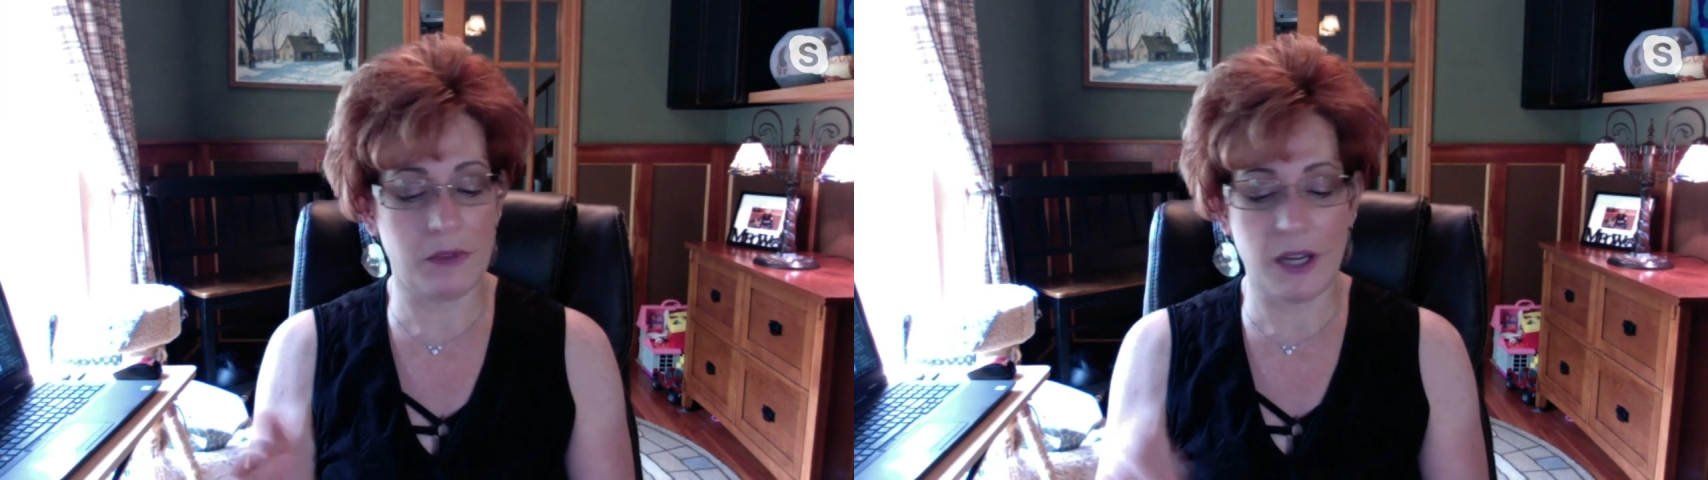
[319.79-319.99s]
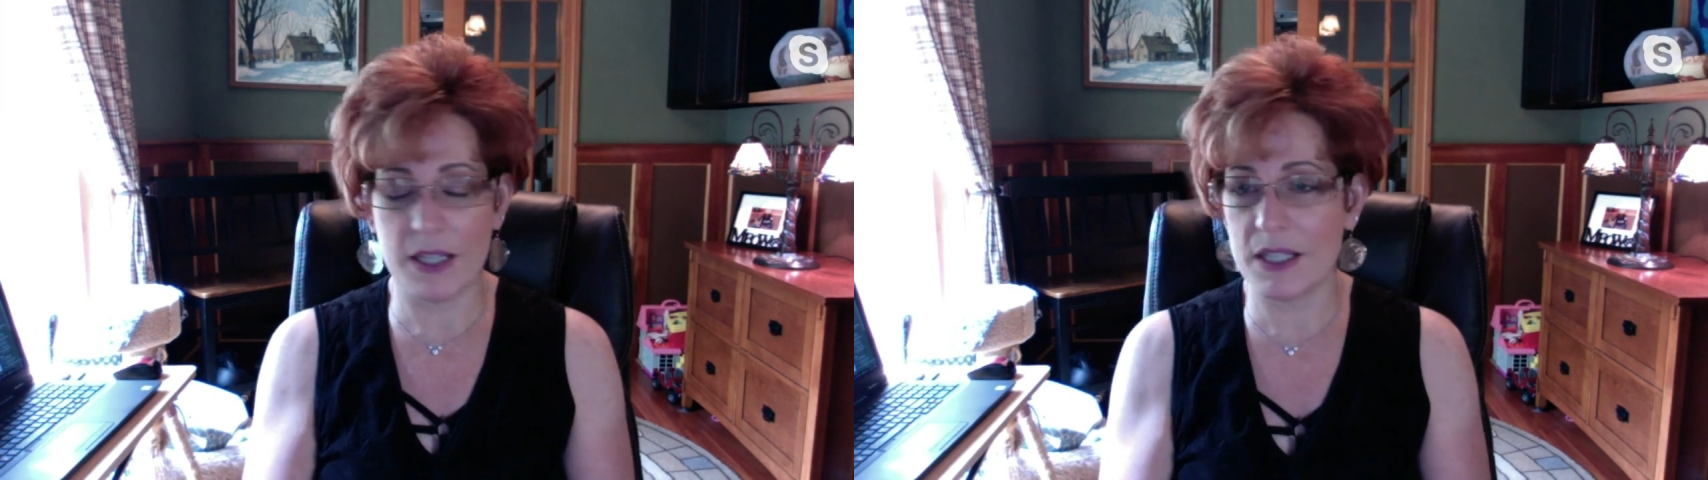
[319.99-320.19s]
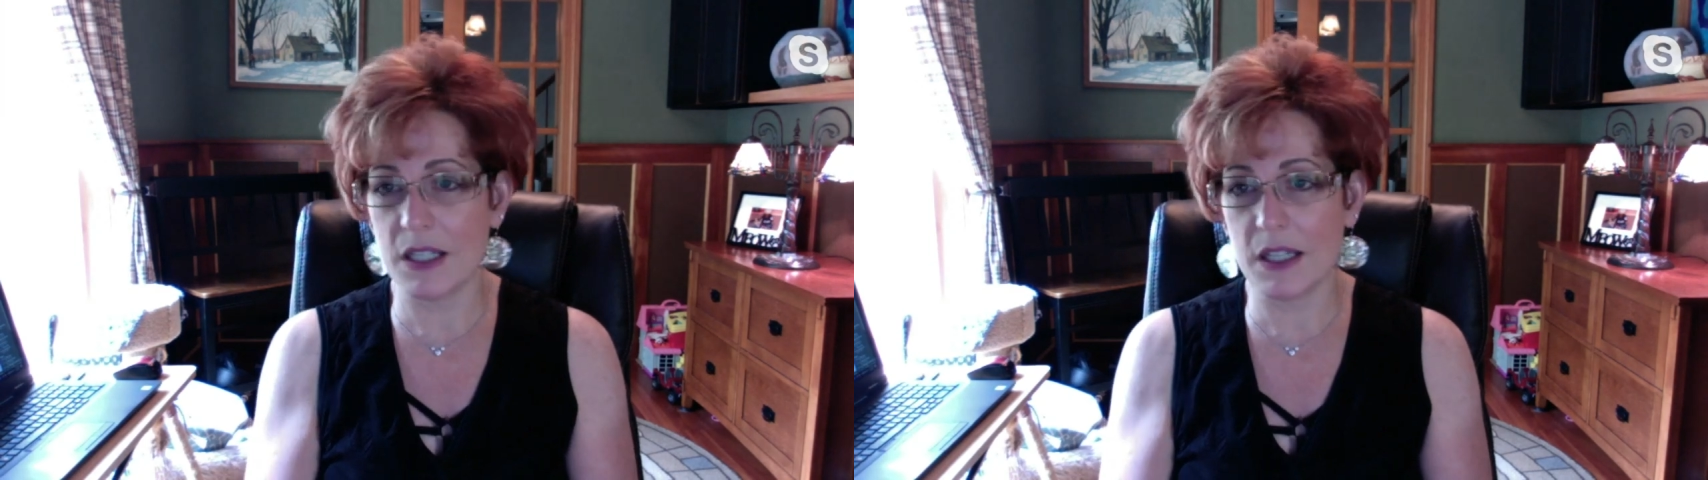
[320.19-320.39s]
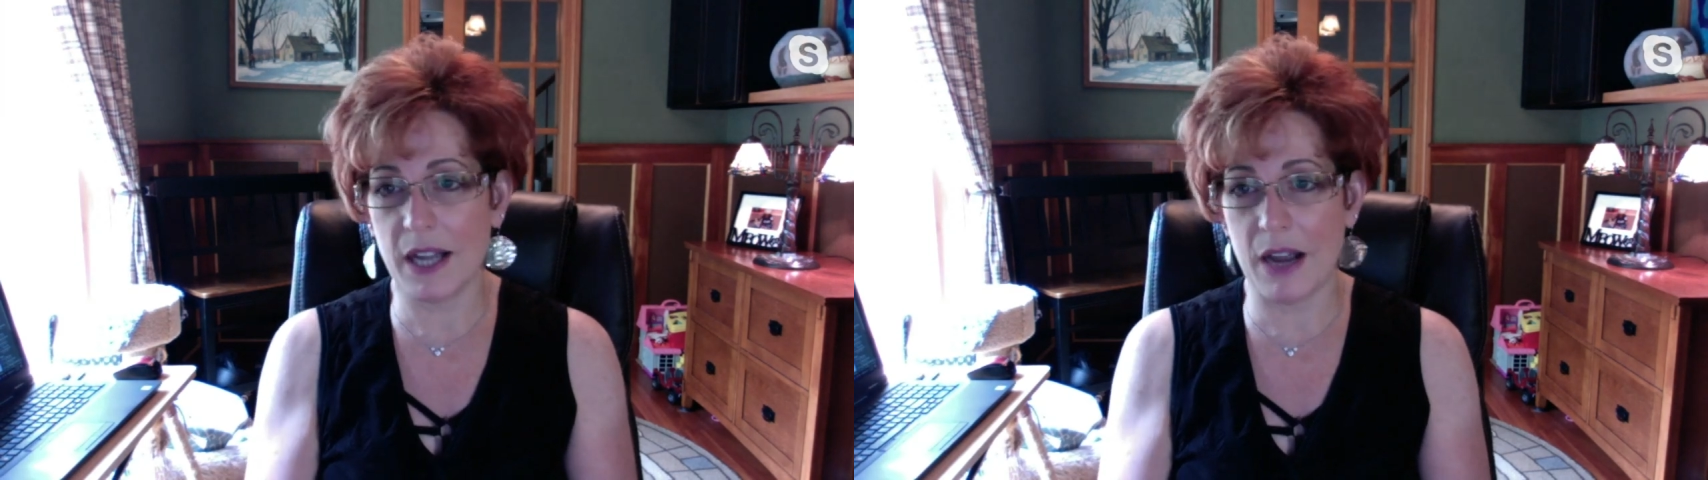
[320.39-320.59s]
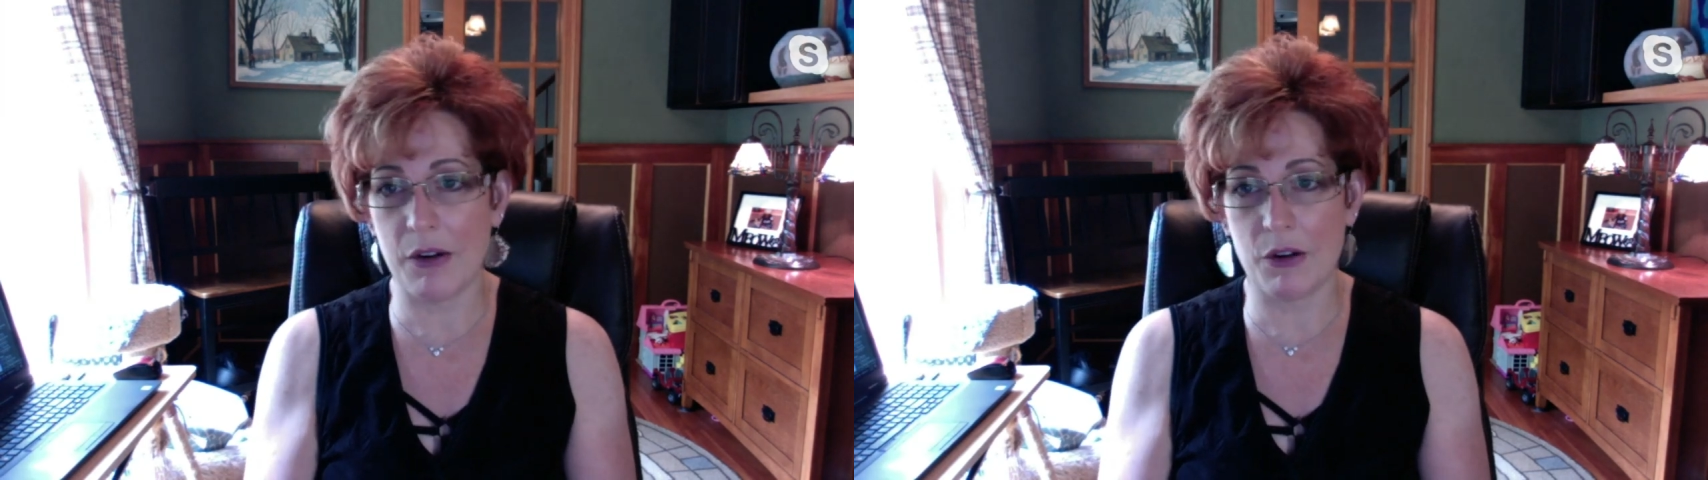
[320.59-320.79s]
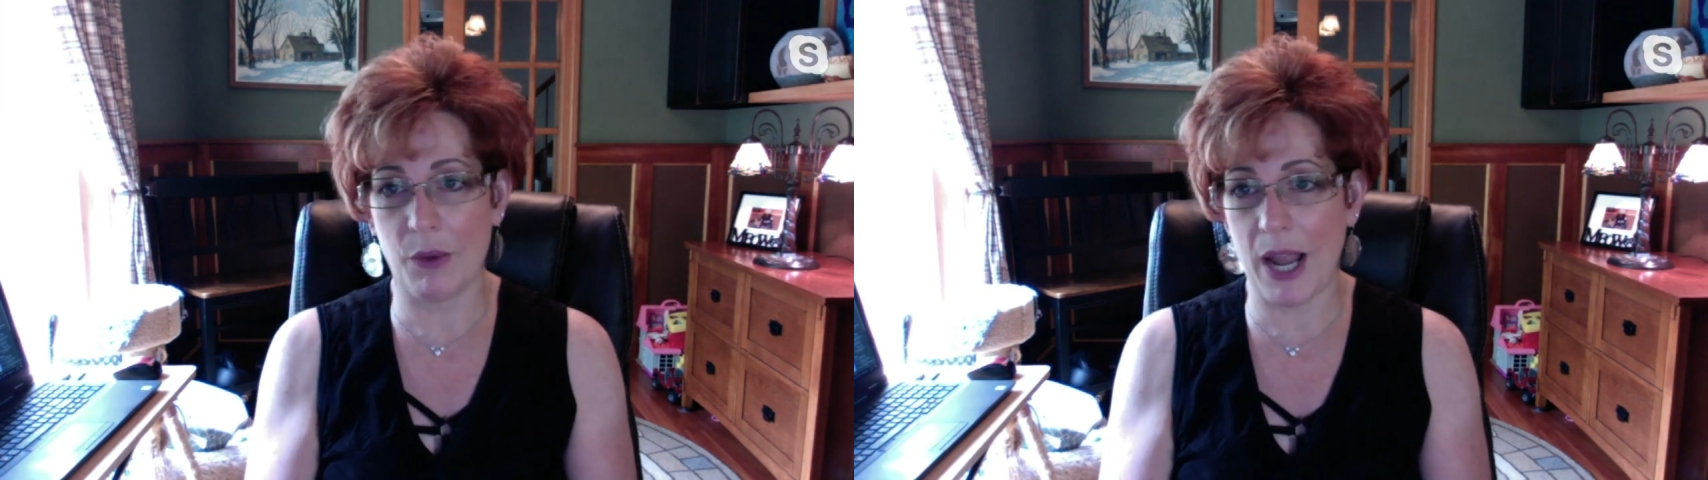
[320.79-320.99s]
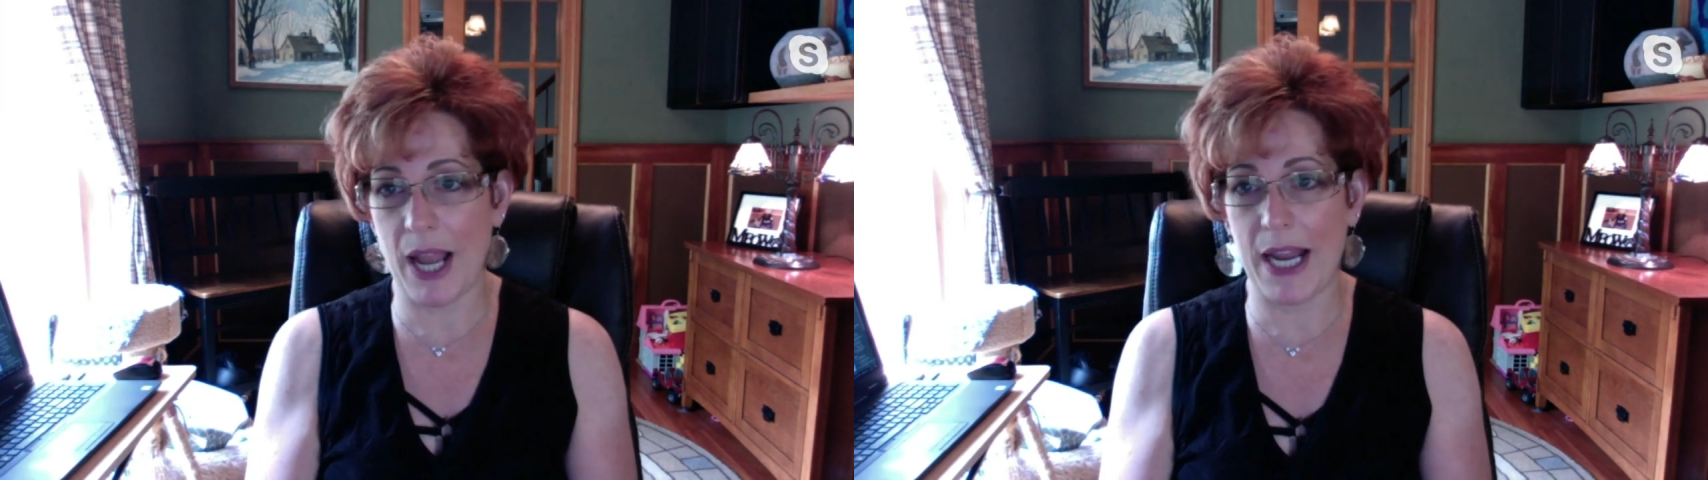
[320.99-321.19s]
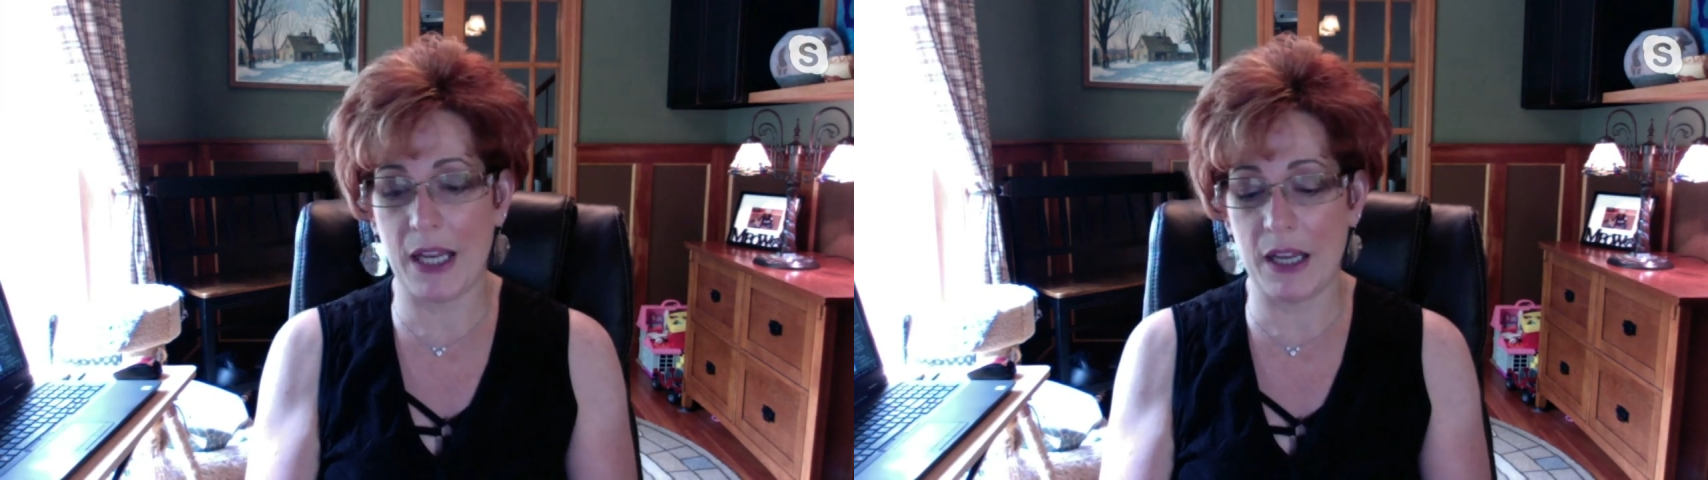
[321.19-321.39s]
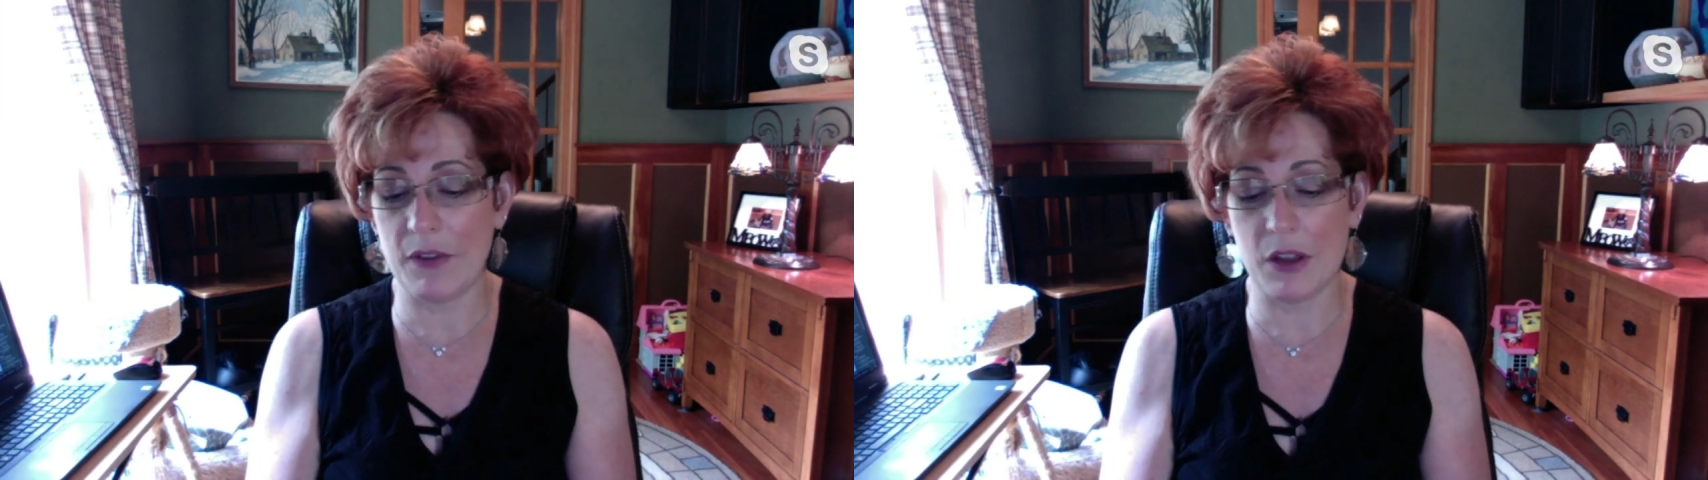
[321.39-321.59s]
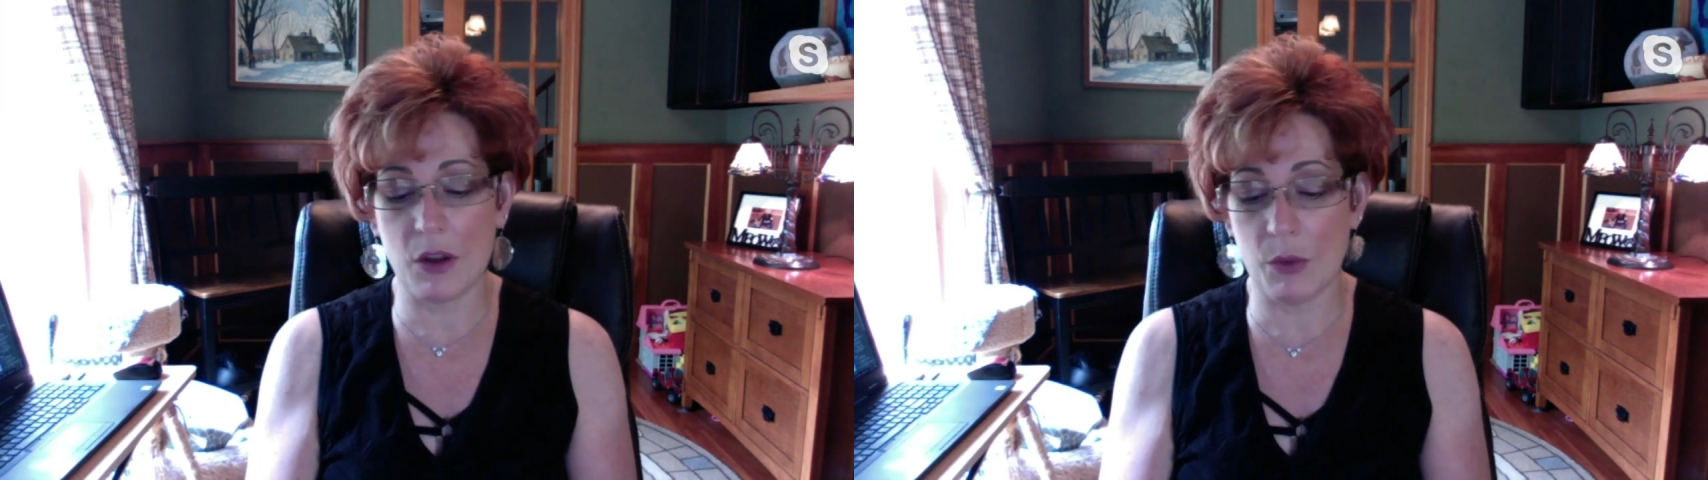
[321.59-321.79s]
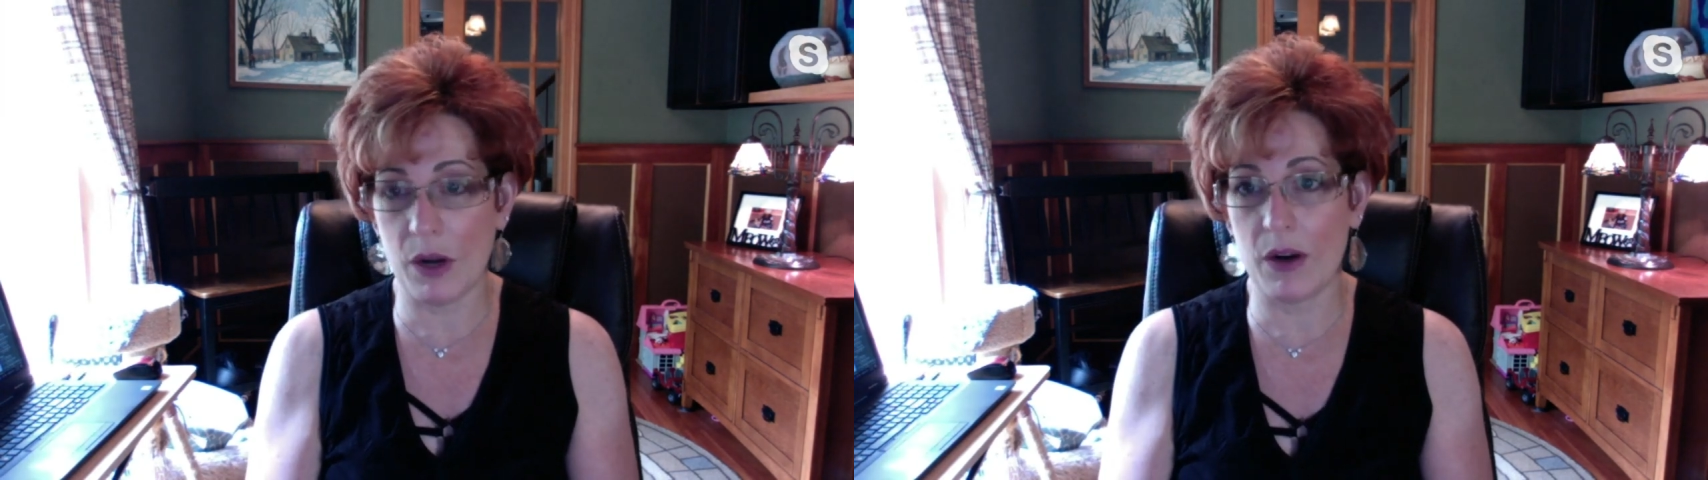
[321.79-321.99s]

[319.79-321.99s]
It's still an hour away, and even in the winter,